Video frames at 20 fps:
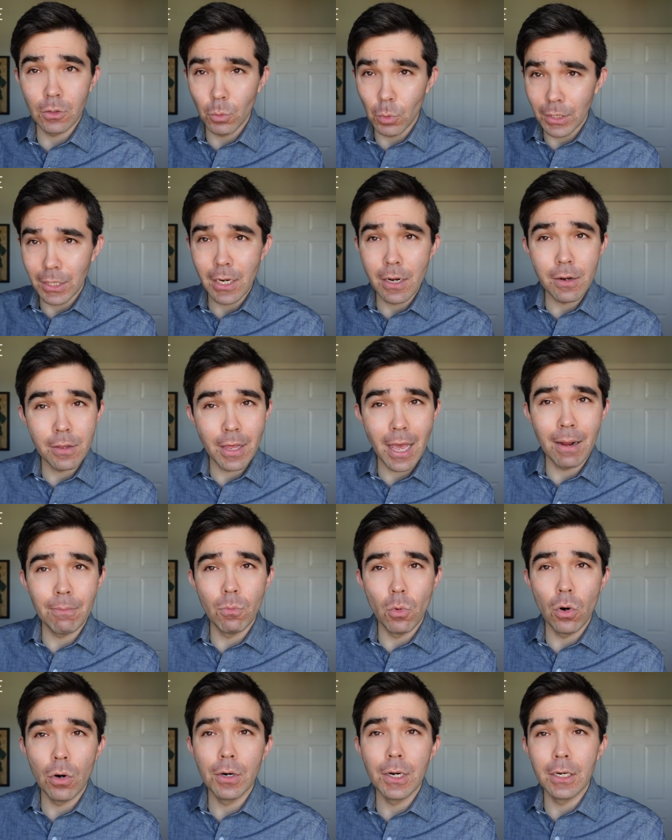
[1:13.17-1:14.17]
And we'll get into that
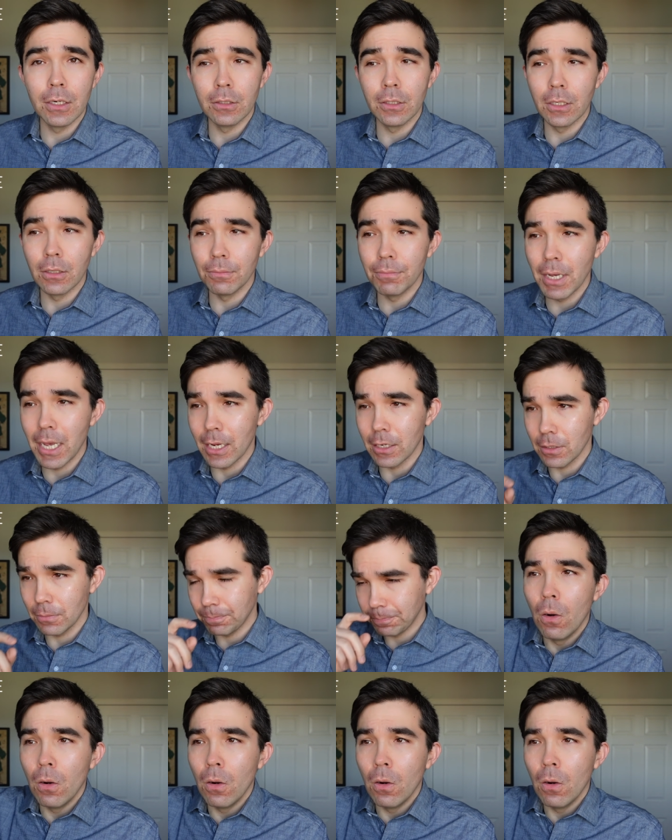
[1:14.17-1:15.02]
more in a little bit.